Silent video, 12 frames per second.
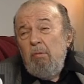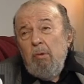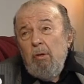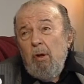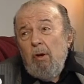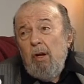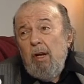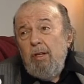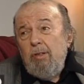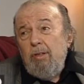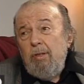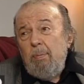not
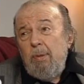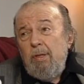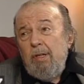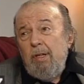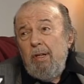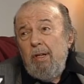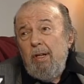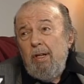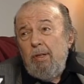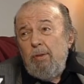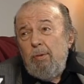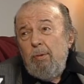unless it's particularly
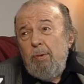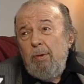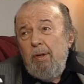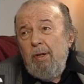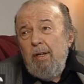extraordinary.